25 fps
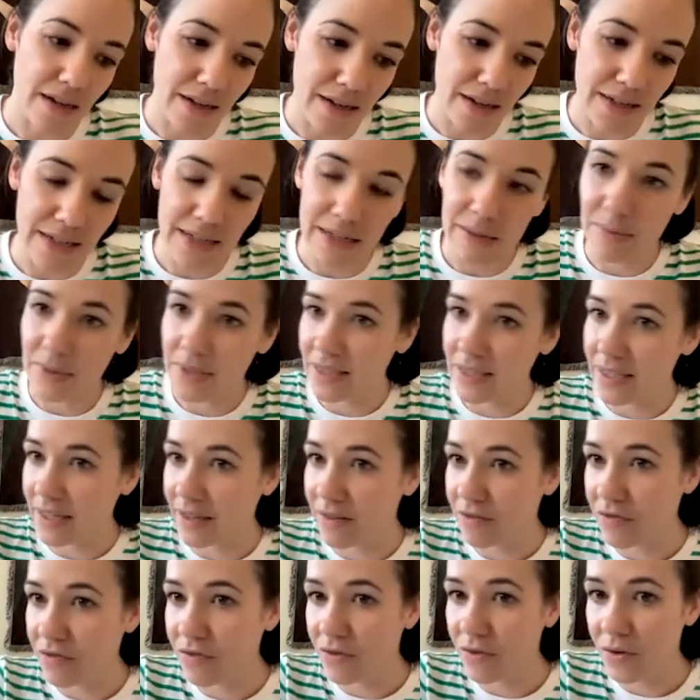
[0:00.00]
liberty
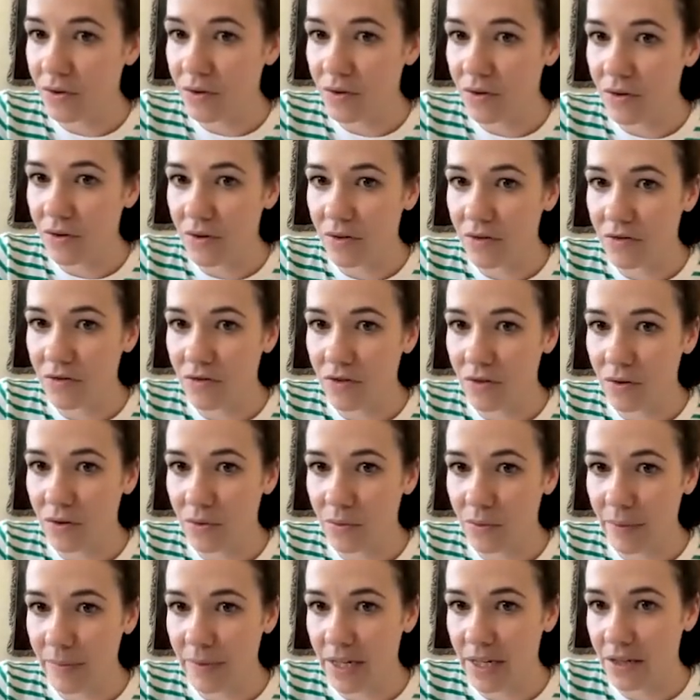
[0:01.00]
for
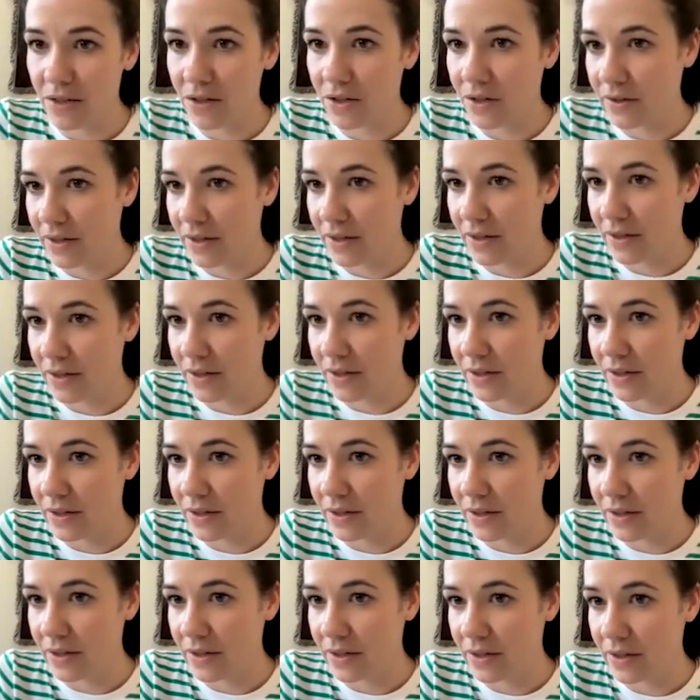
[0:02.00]
women who
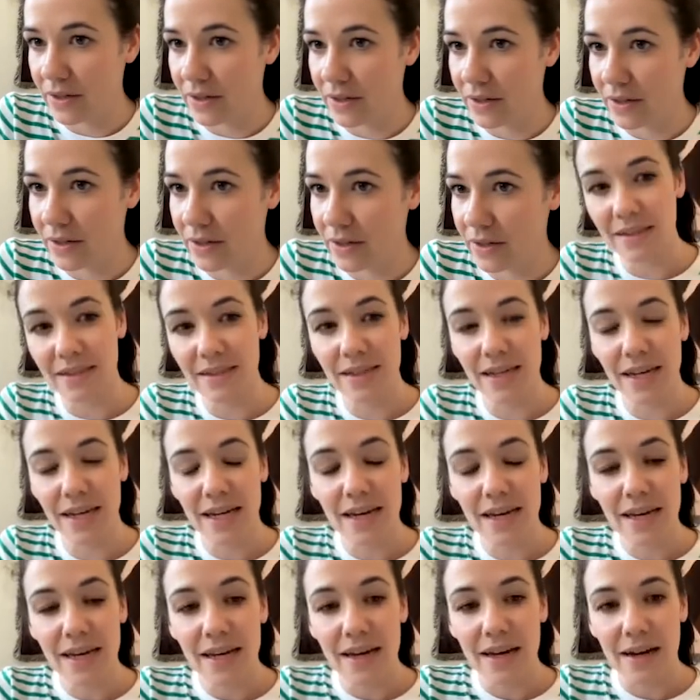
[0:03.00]
violence.
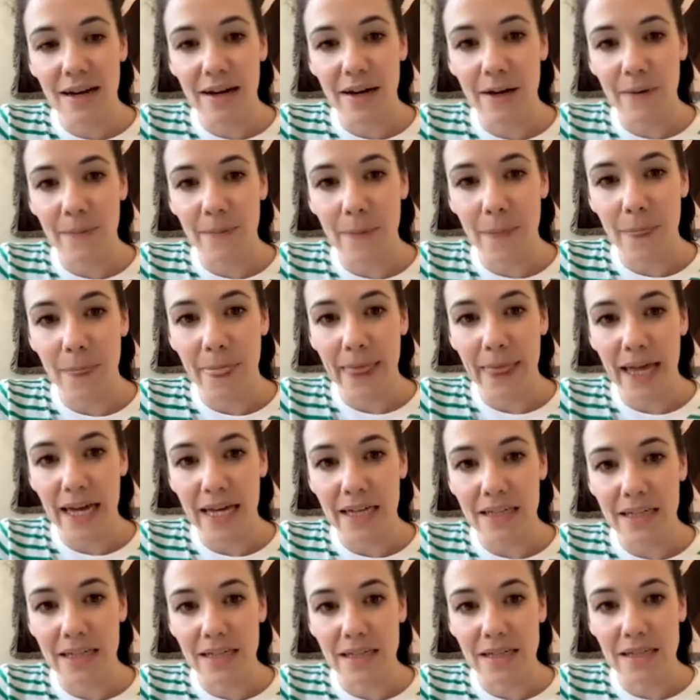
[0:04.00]

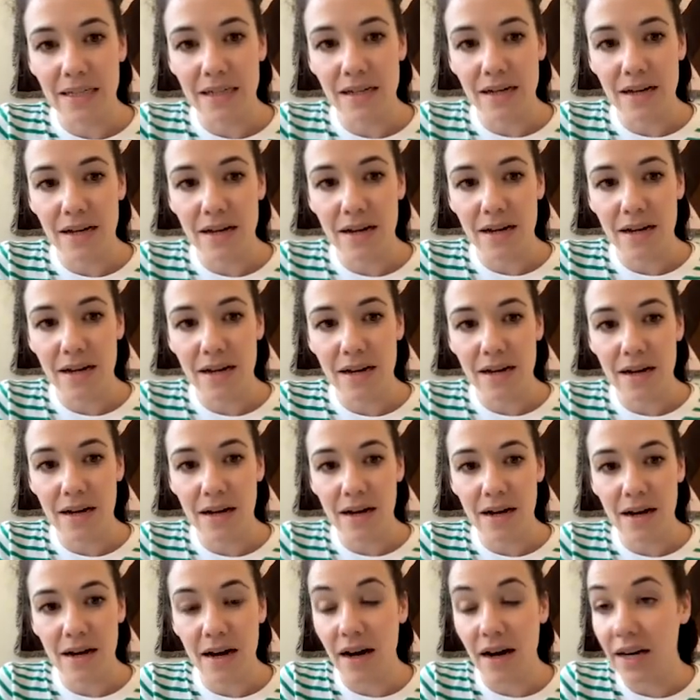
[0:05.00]
And
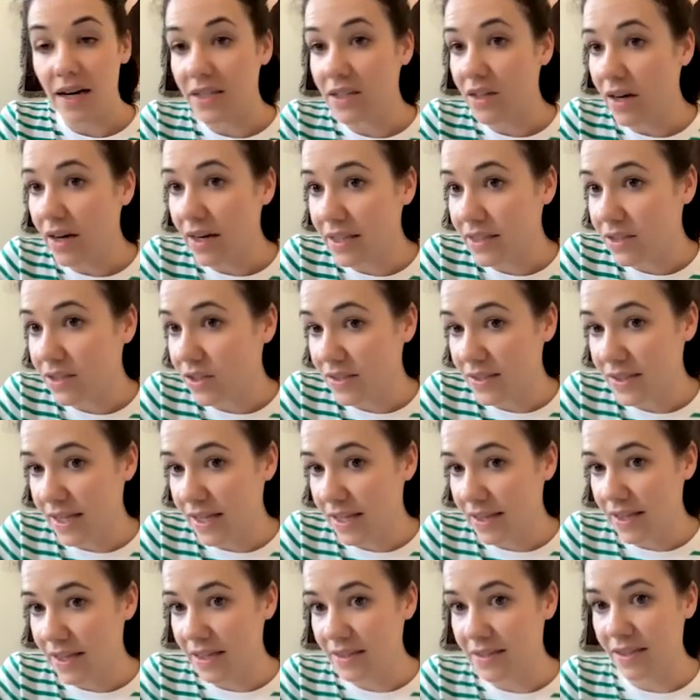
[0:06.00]
I just
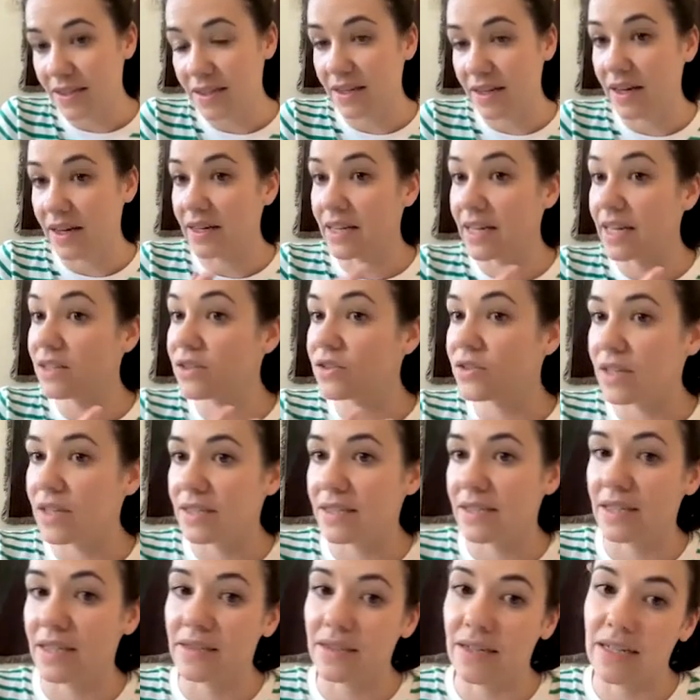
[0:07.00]
think that's a kind of
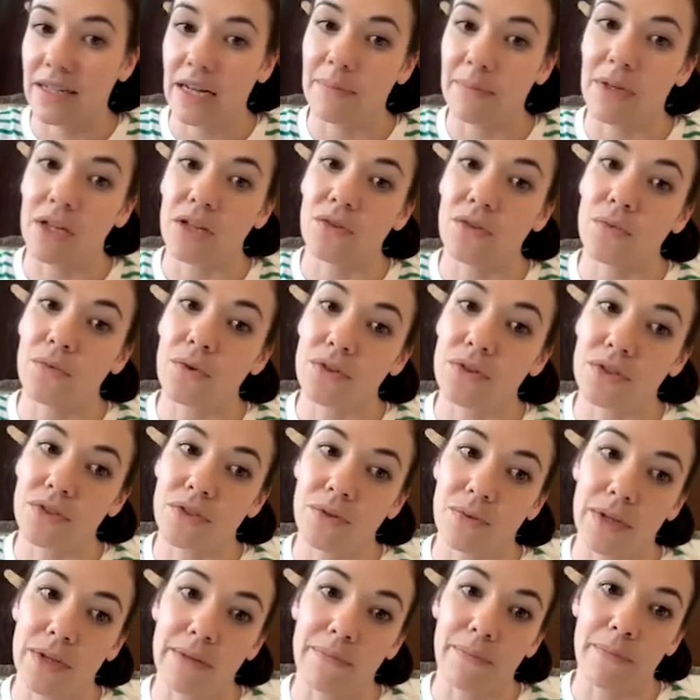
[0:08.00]
interesting dynamic. What do
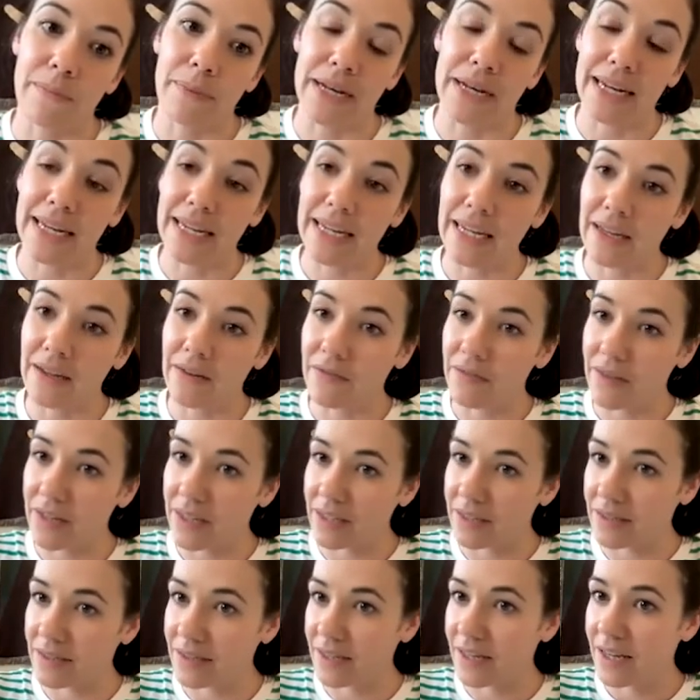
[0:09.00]
we believe
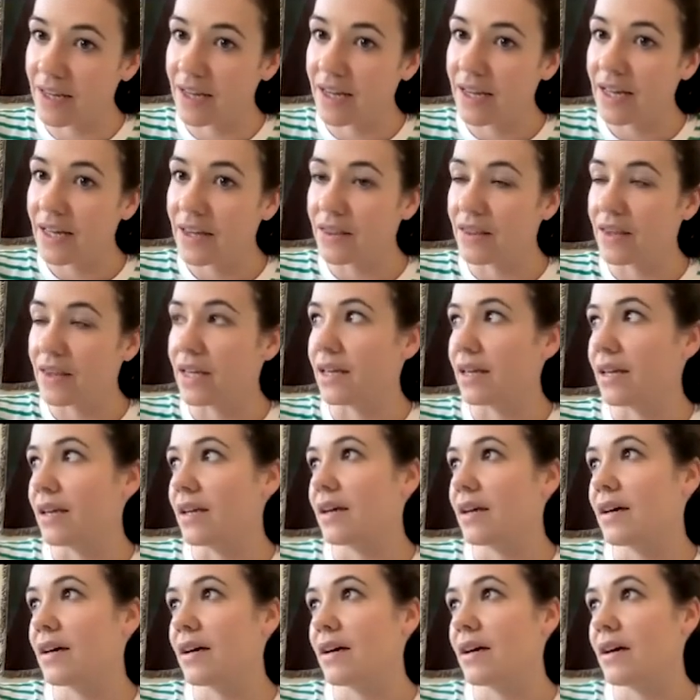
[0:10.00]
is
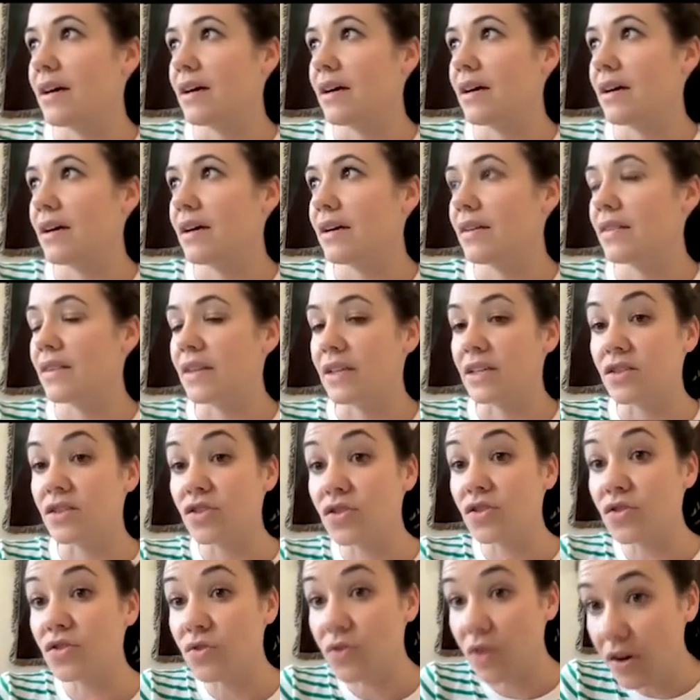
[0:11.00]
the
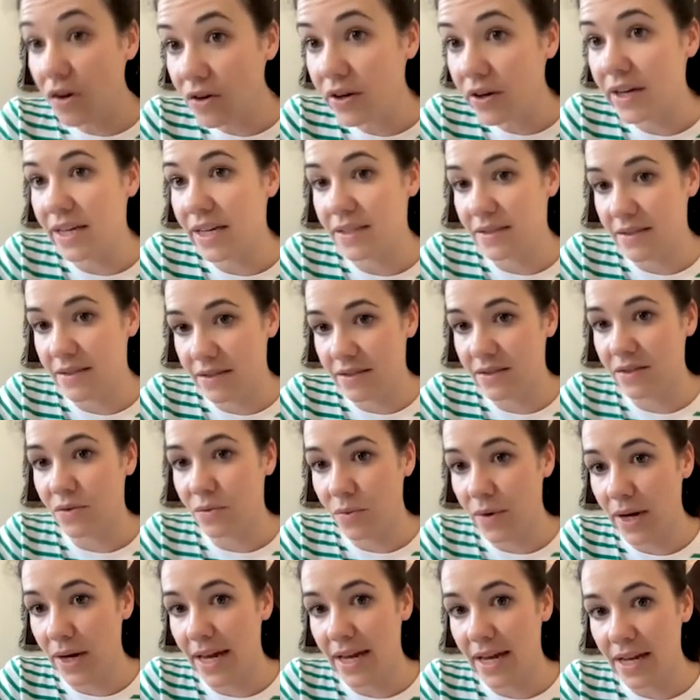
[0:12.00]
strongest
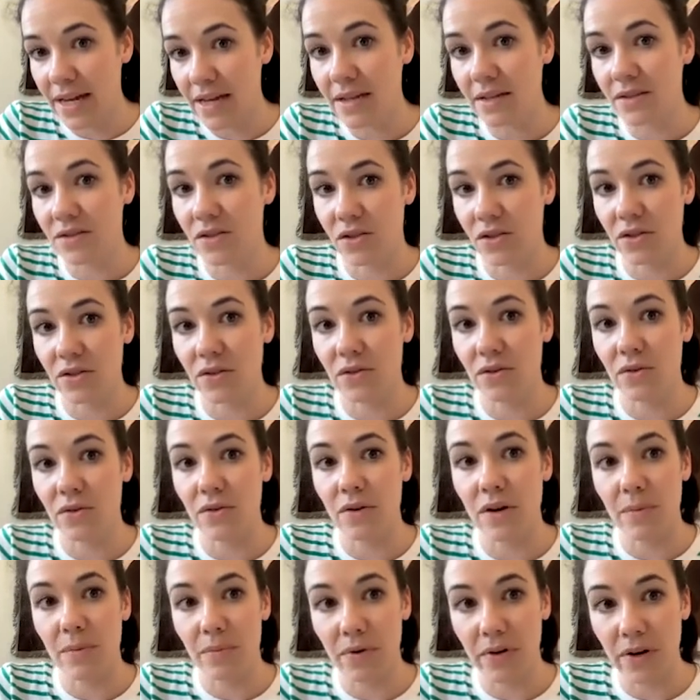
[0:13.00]
way to
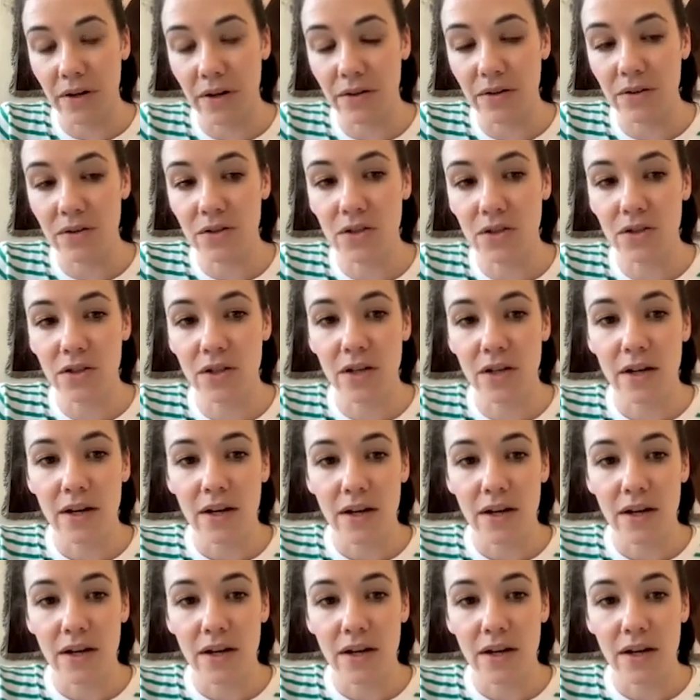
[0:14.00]
approach